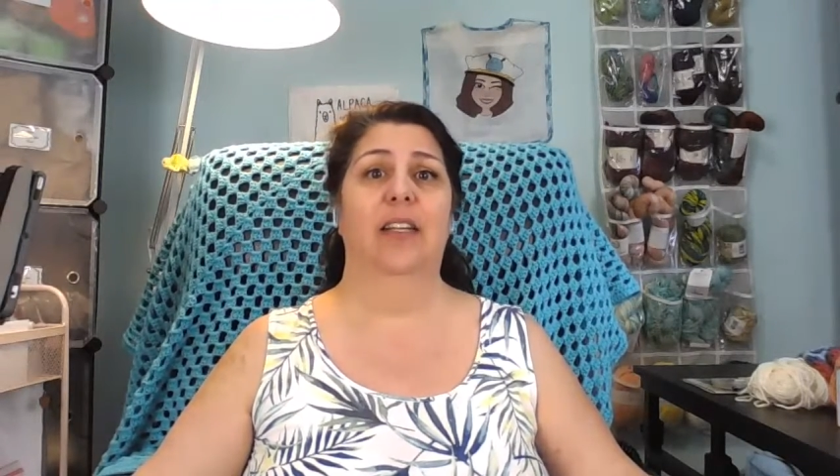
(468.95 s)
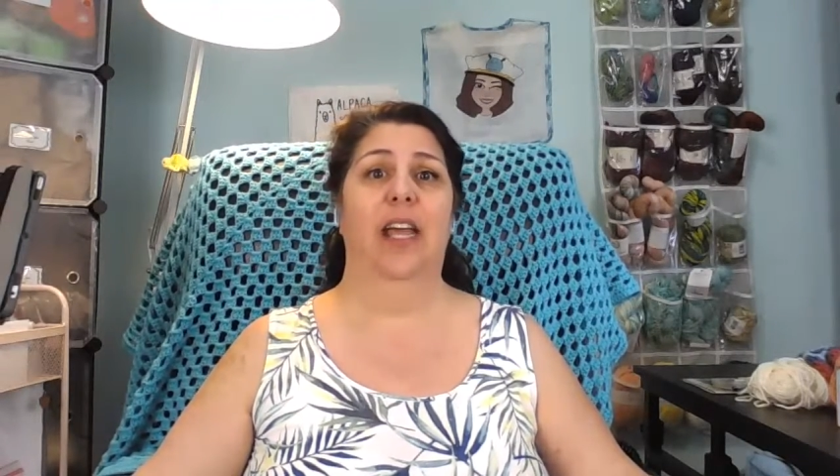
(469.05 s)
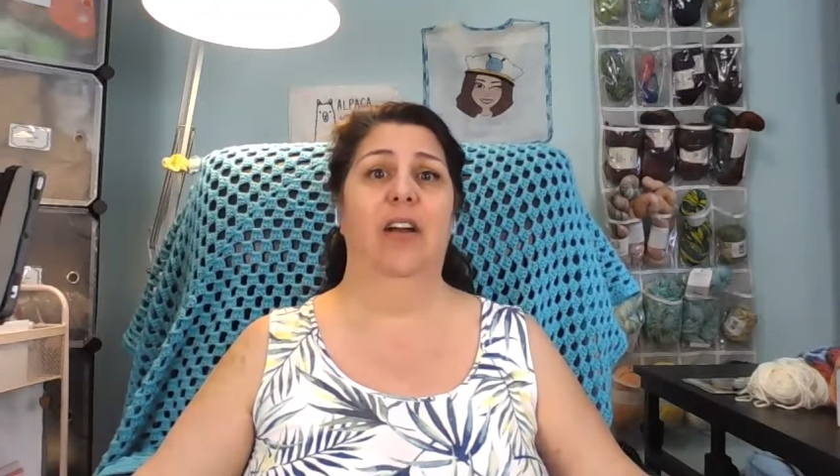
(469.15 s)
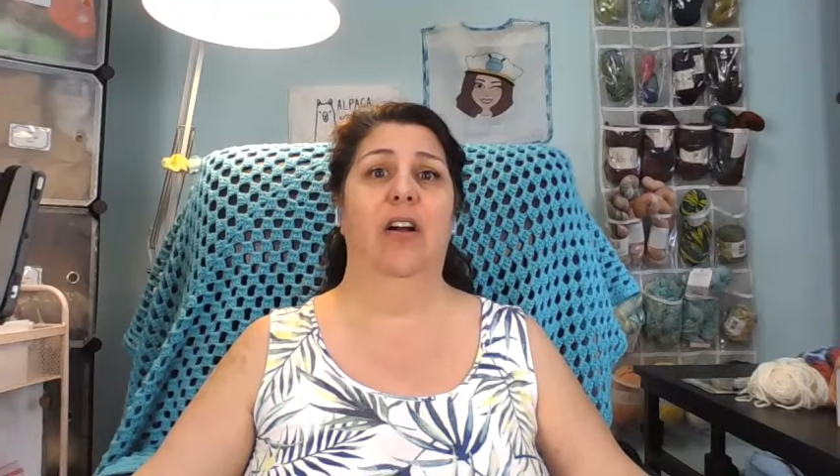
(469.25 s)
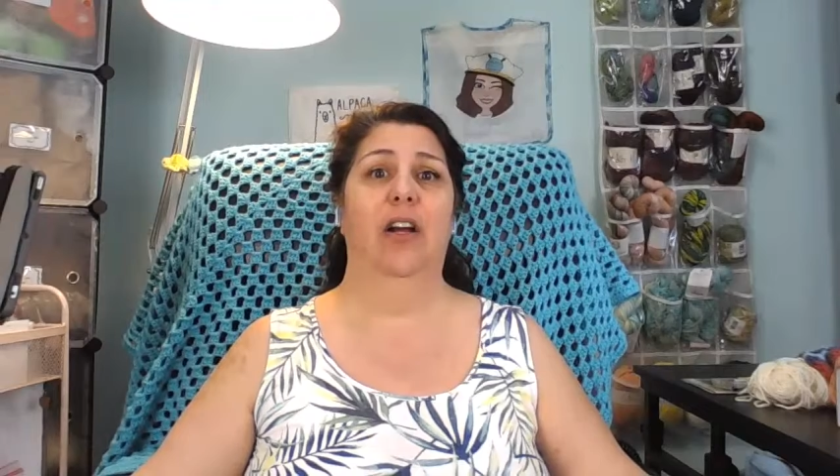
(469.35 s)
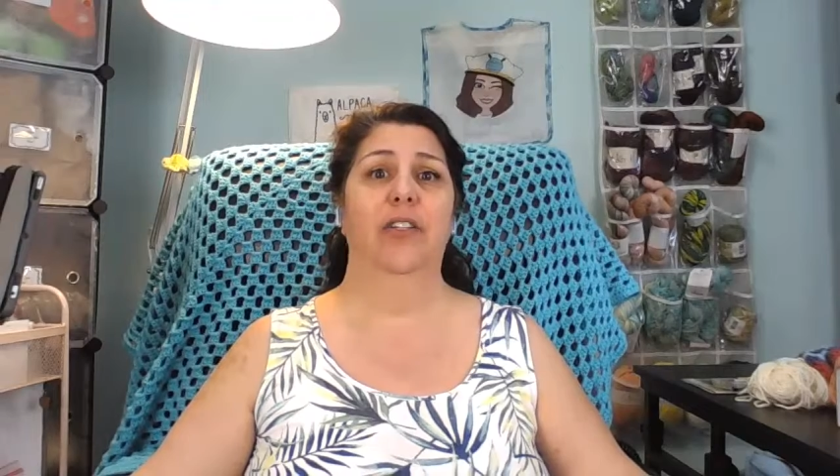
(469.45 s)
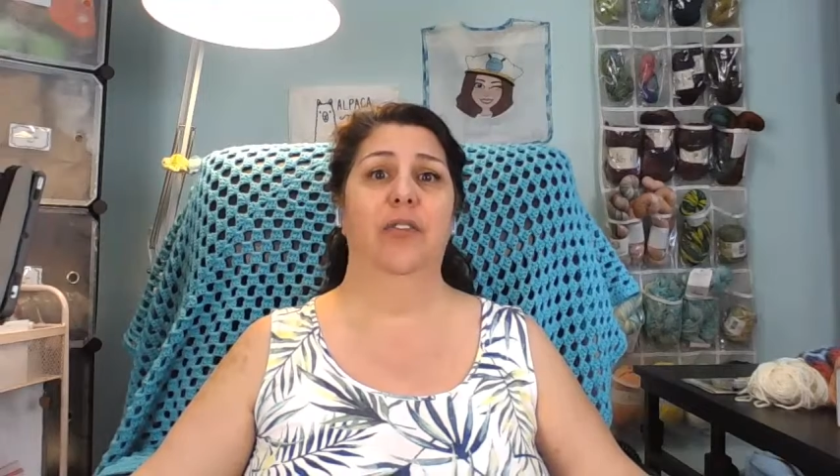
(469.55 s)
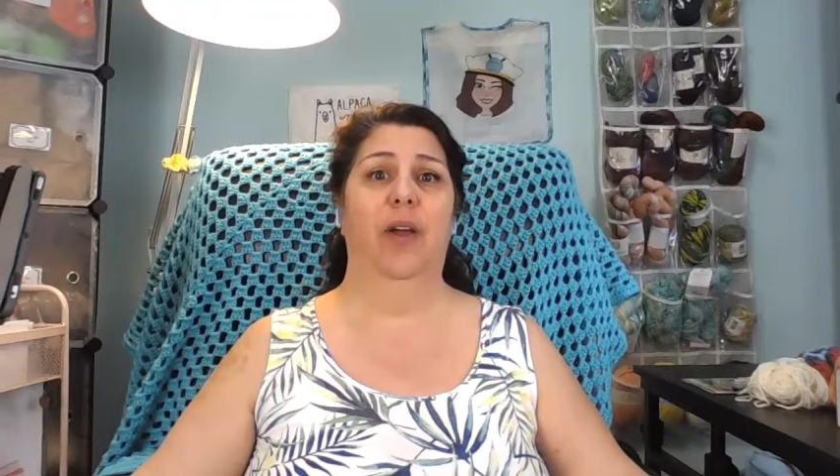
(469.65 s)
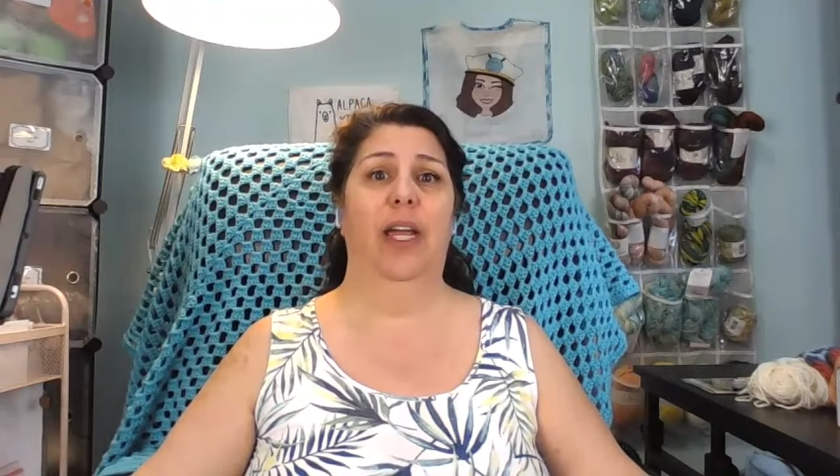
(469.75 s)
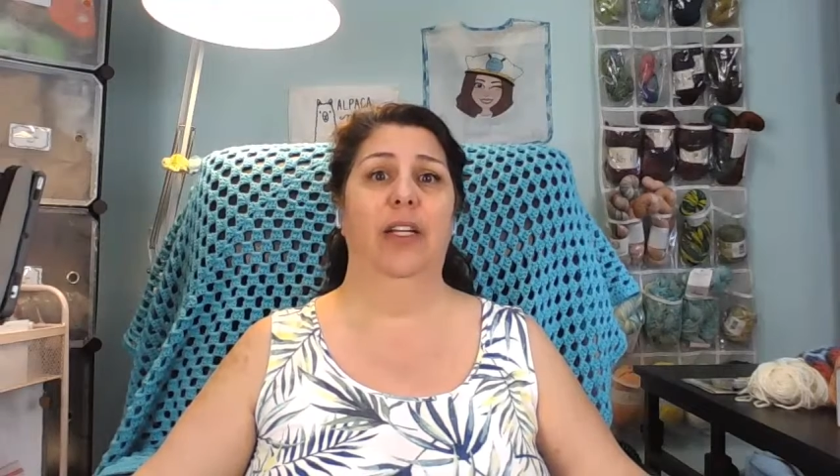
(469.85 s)
that are
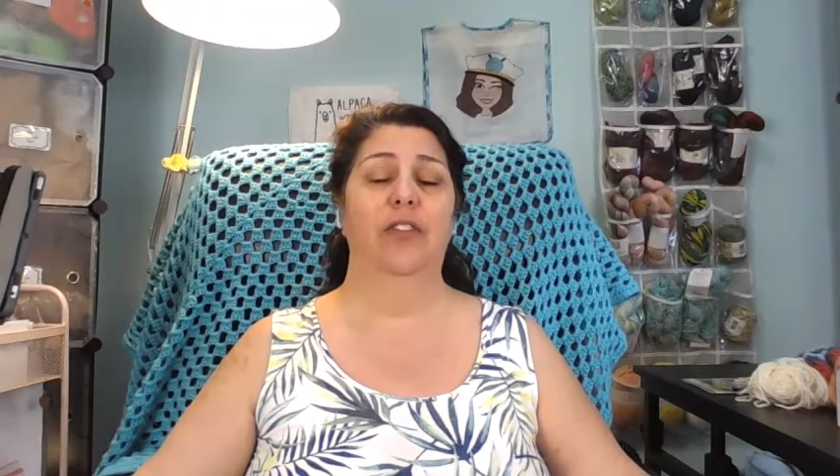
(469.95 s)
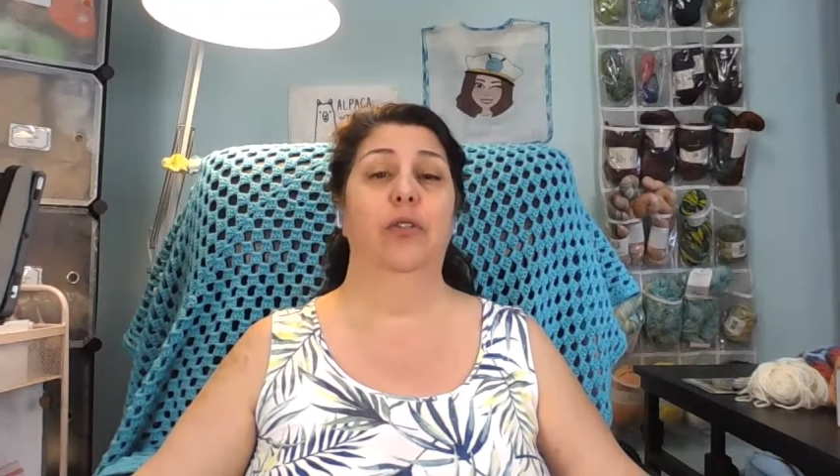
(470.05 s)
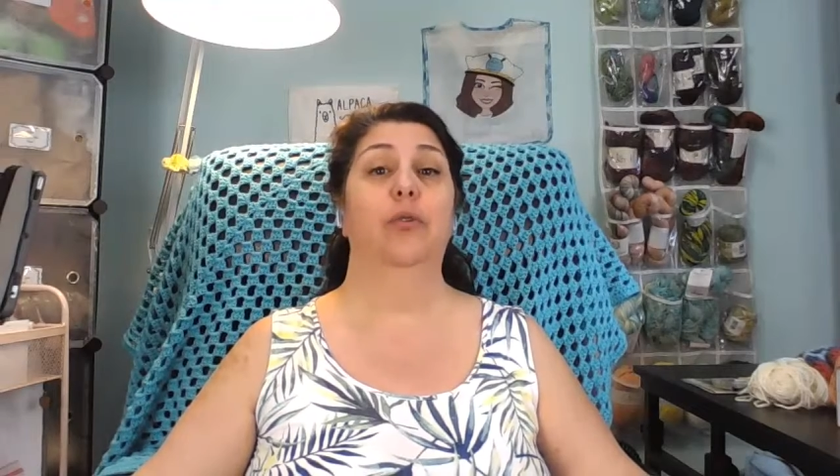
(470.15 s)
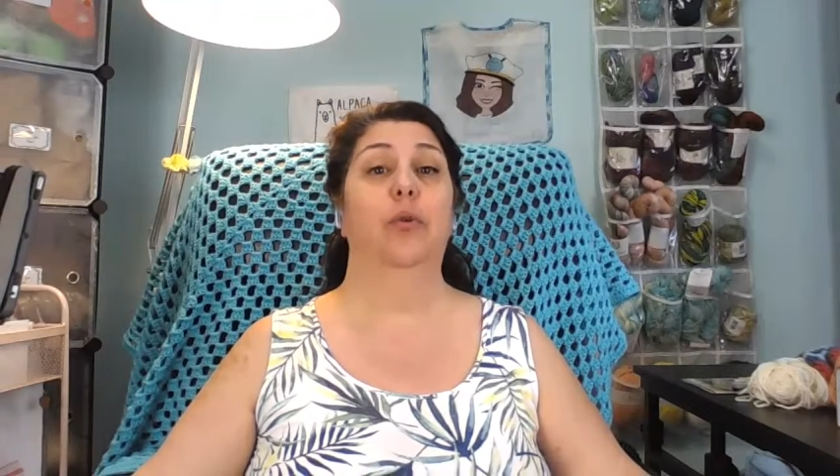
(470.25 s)
trying to